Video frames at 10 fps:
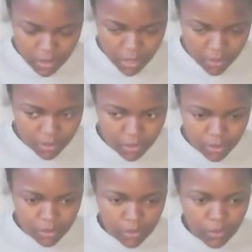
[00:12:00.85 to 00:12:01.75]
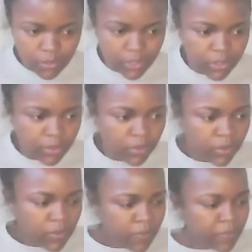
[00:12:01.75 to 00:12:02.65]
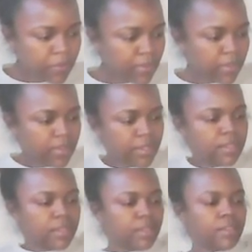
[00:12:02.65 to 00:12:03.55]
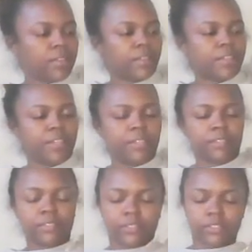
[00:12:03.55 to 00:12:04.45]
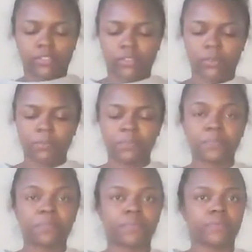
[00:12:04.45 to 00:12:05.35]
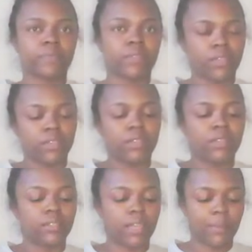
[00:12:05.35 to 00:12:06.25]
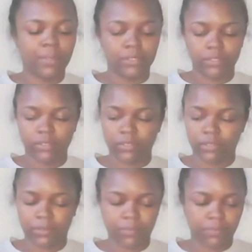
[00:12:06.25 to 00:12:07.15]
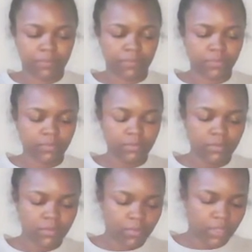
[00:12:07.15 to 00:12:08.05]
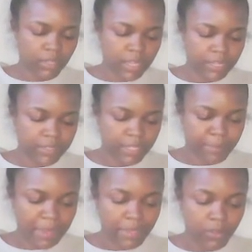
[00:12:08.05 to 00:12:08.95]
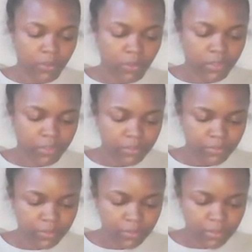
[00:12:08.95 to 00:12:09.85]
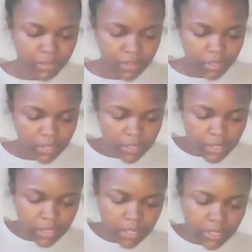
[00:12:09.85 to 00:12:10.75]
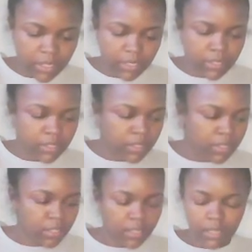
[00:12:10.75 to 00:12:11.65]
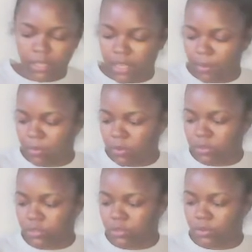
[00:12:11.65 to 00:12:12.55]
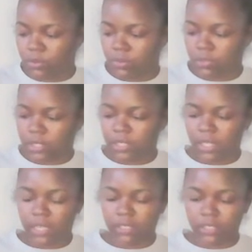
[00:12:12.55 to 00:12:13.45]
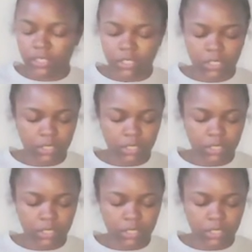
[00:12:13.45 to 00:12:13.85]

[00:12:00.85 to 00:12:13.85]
They are so freaking cold. Alright, so that works. Now I could take my needle off, and then I'm going to attach